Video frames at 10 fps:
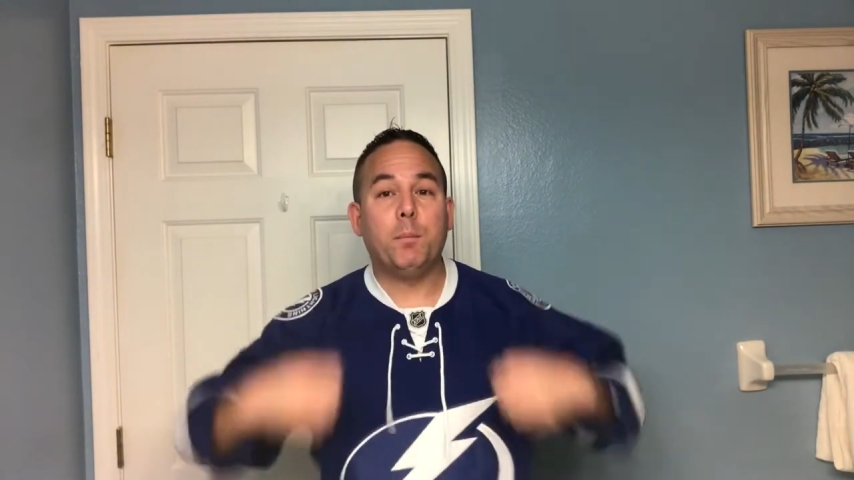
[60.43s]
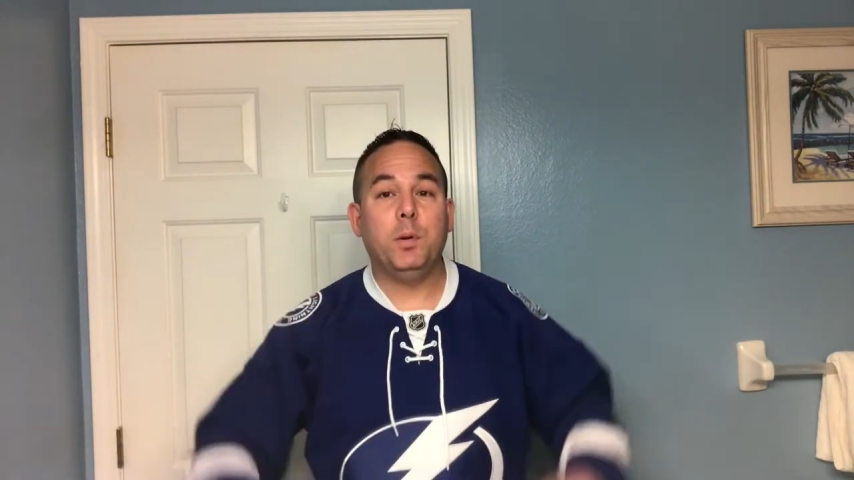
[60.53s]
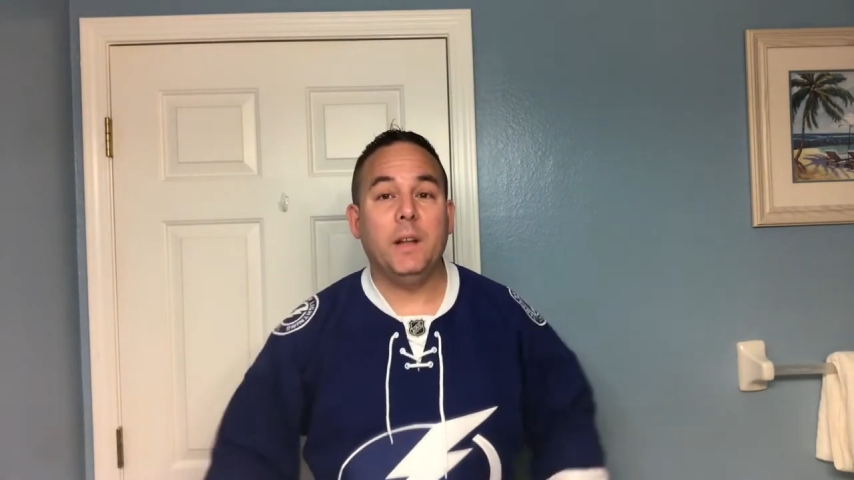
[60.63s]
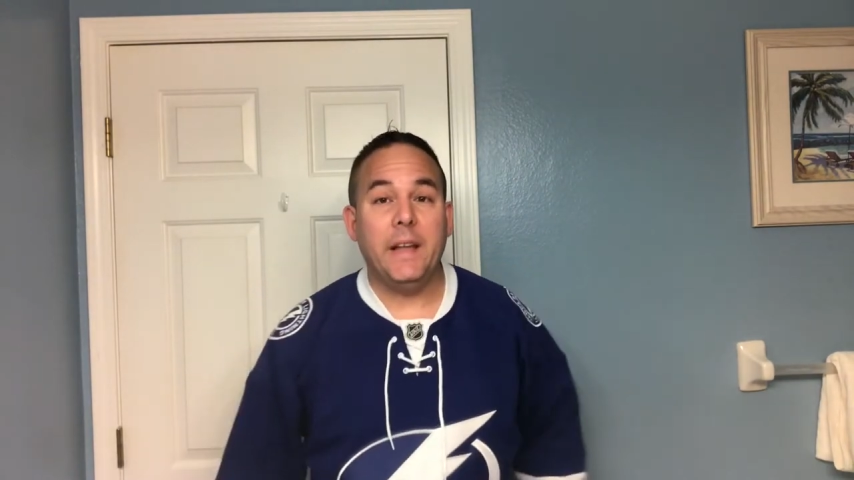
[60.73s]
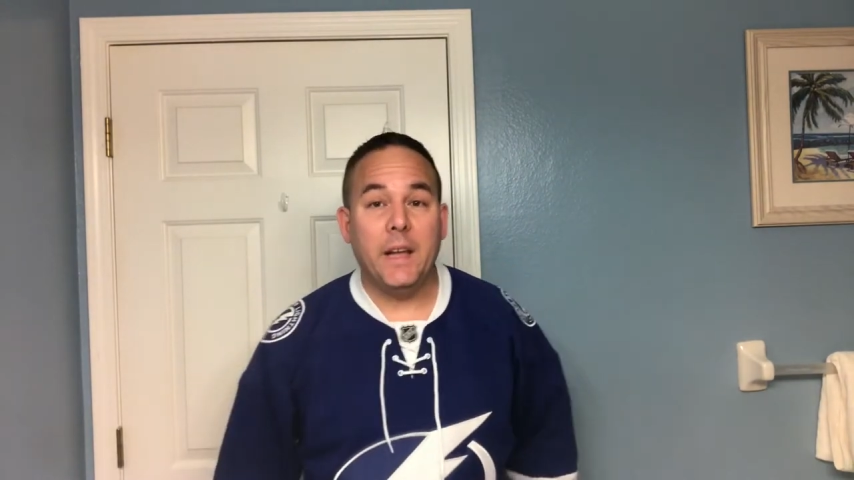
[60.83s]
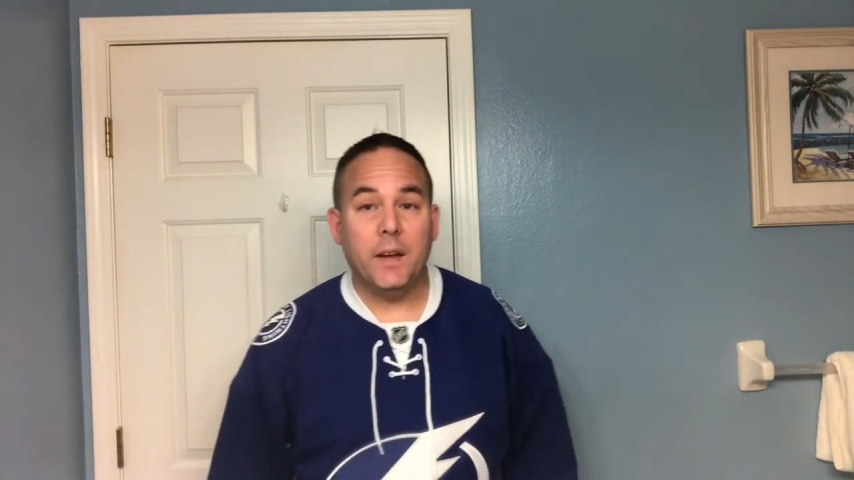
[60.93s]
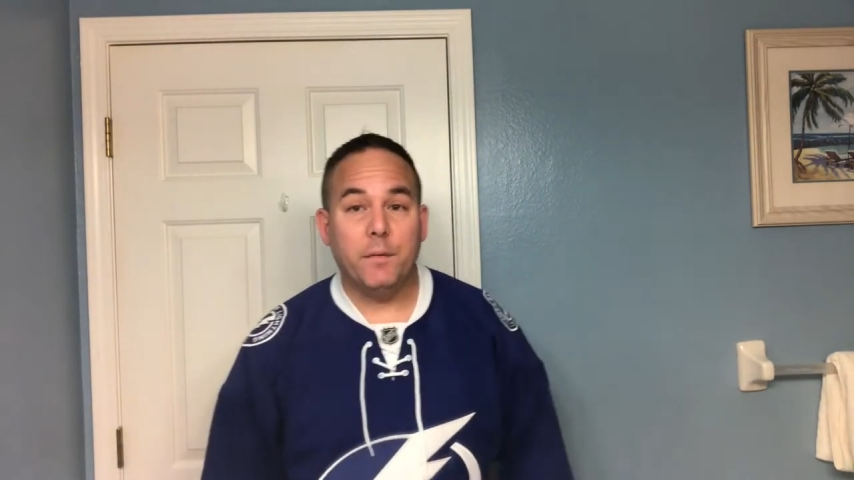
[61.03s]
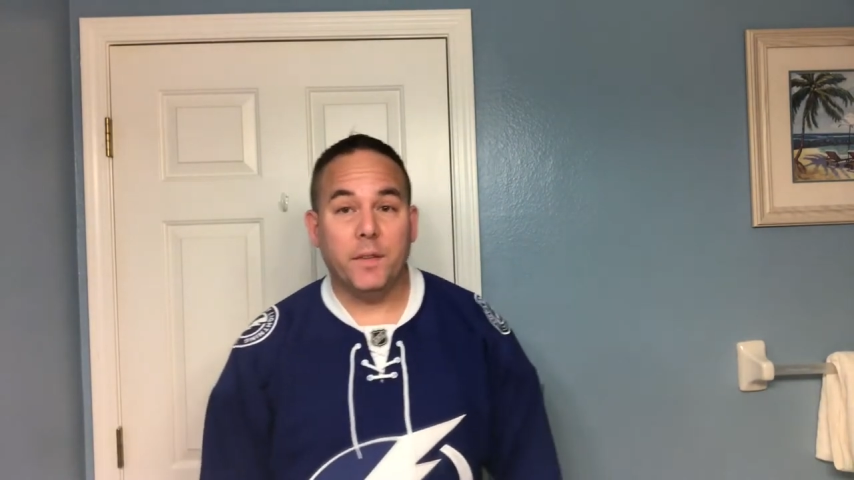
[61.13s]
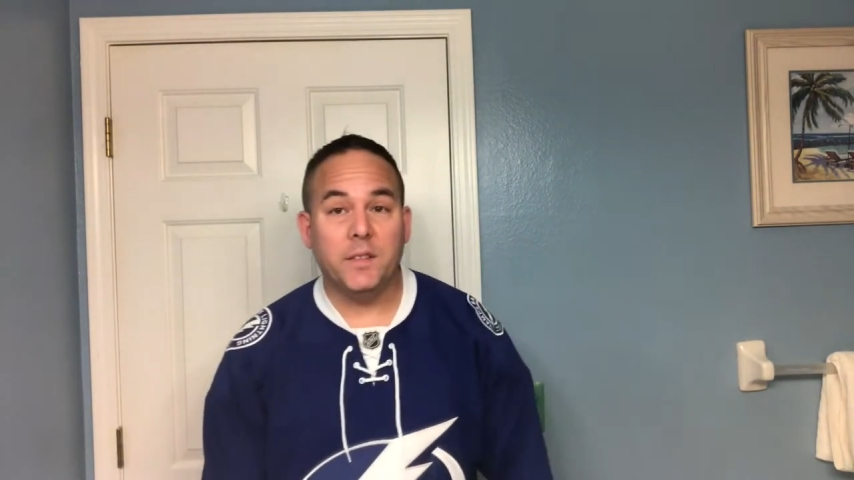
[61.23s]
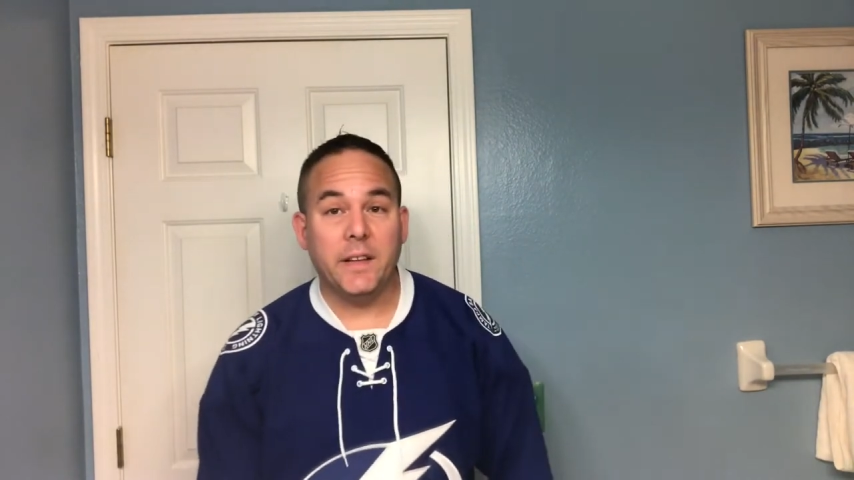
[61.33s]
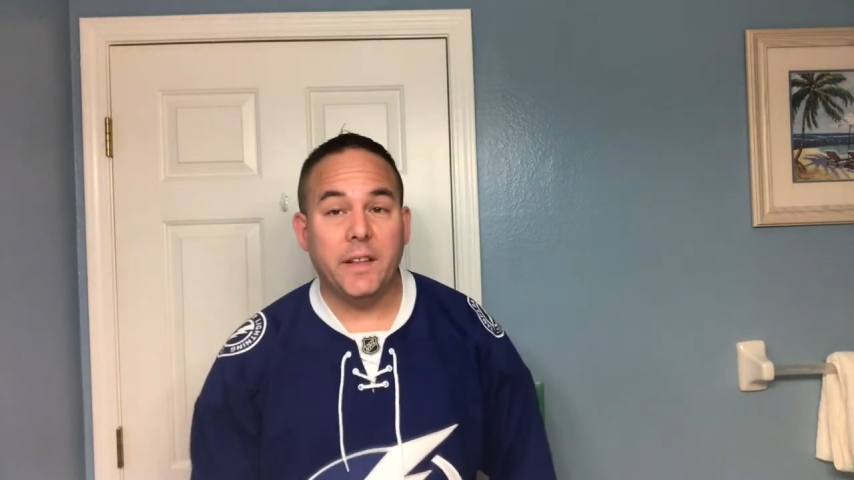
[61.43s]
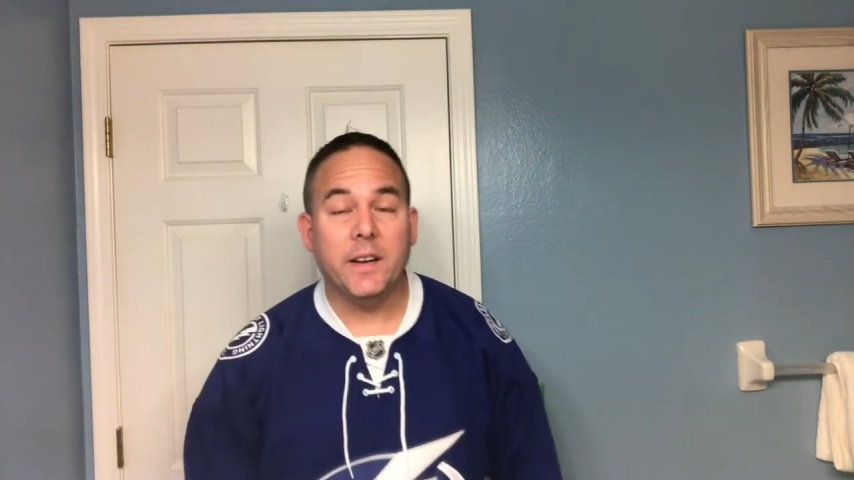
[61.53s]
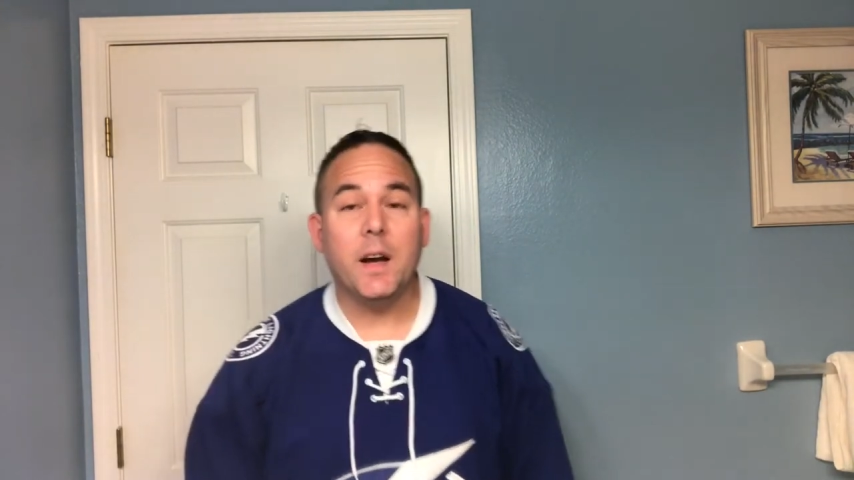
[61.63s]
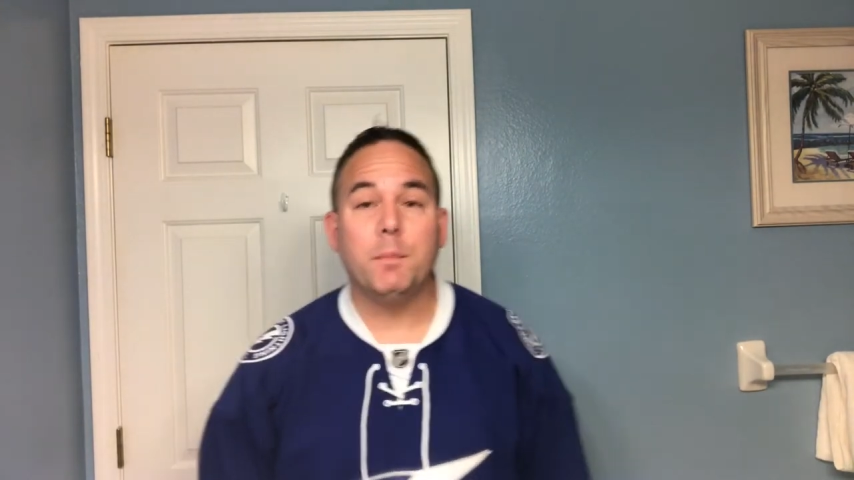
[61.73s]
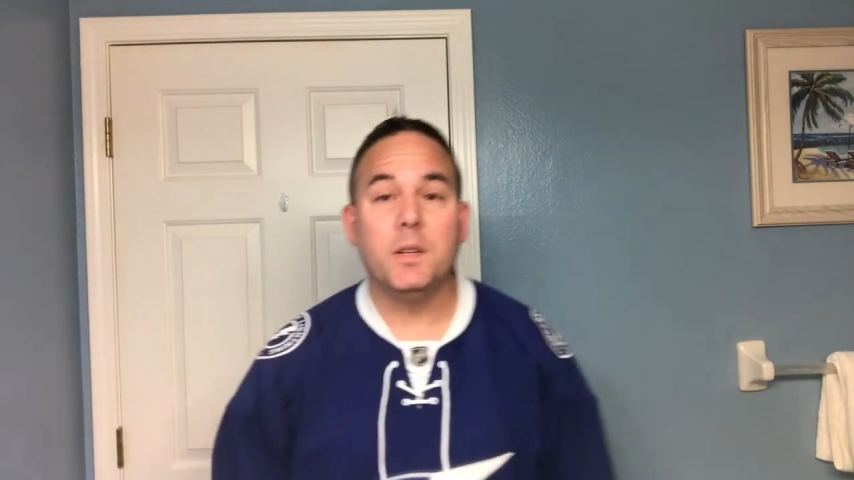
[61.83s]
playing for the Stanley
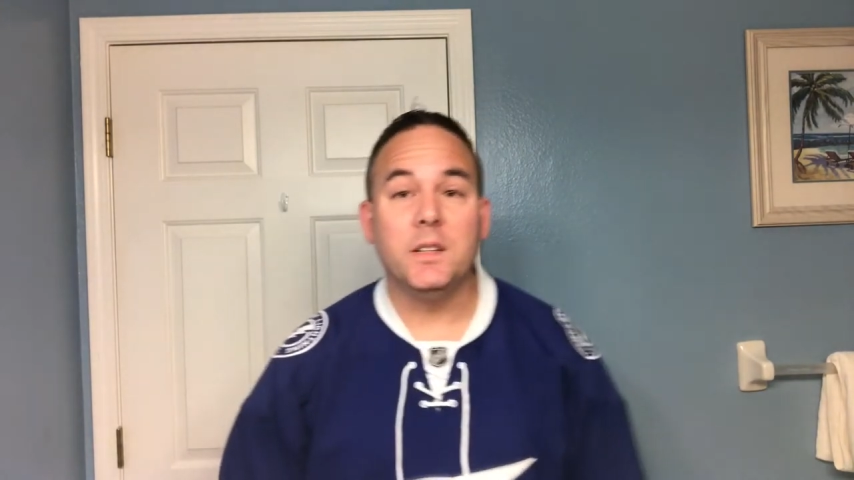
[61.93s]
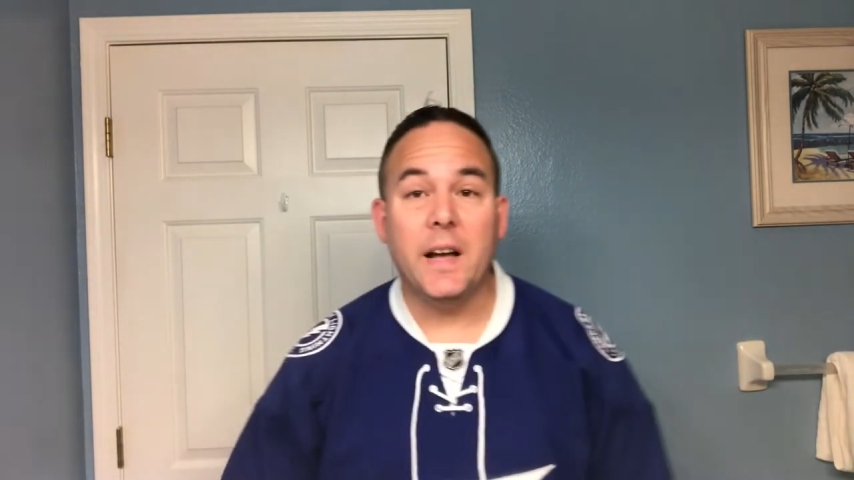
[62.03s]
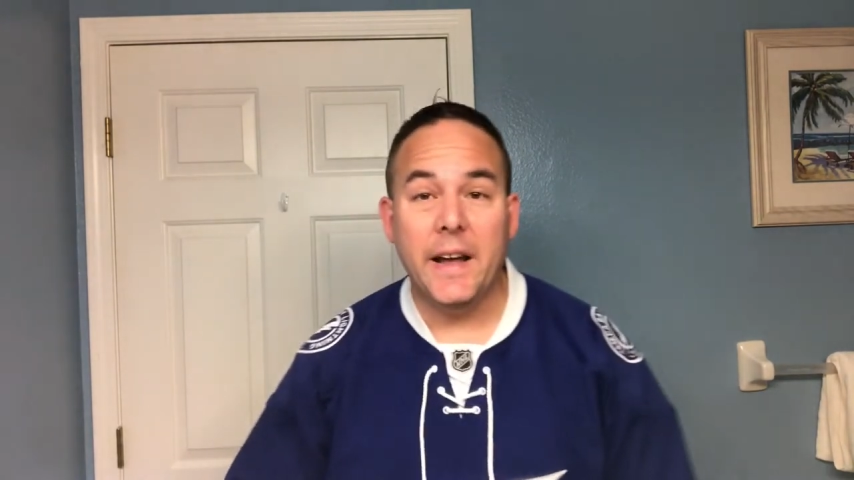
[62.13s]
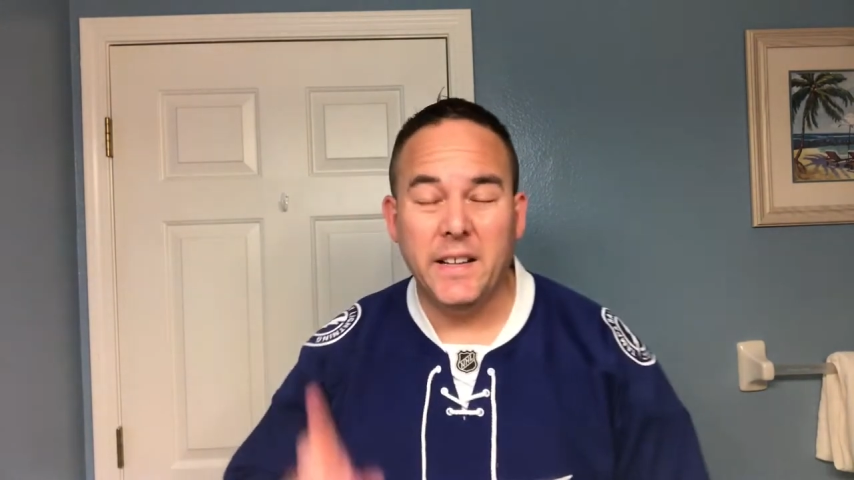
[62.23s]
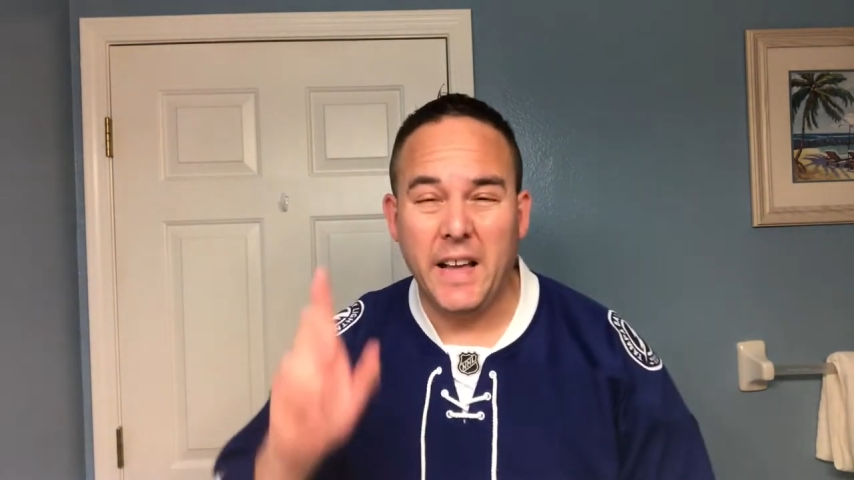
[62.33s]
Cup tonight